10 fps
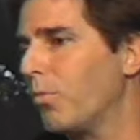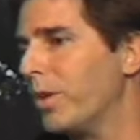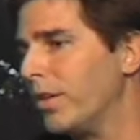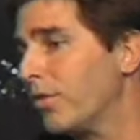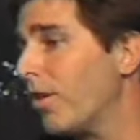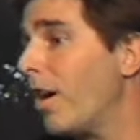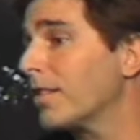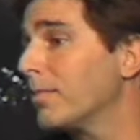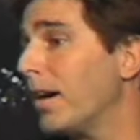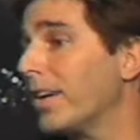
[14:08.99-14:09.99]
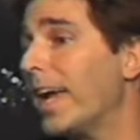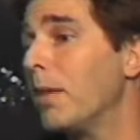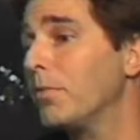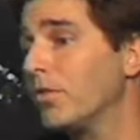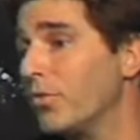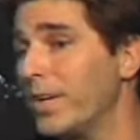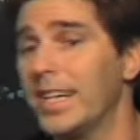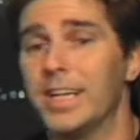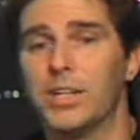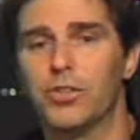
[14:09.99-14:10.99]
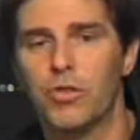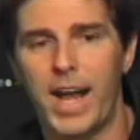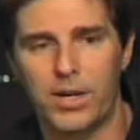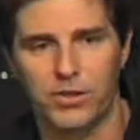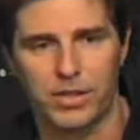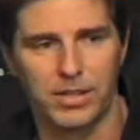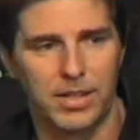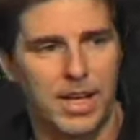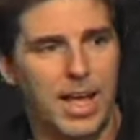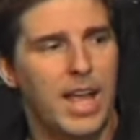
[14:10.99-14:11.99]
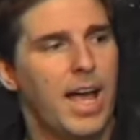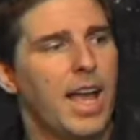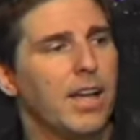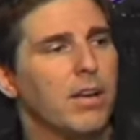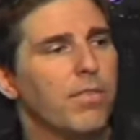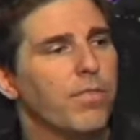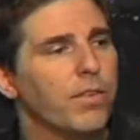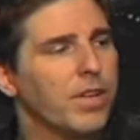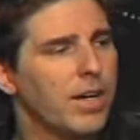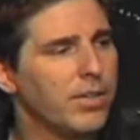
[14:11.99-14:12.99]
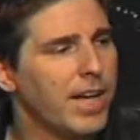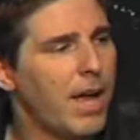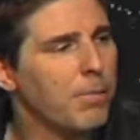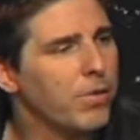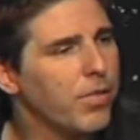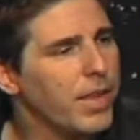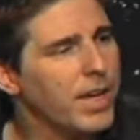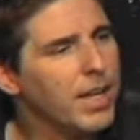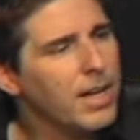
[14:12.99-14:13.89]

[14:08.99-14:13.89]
written songs about chemistry and attraction. And for Doctor Kappas, the,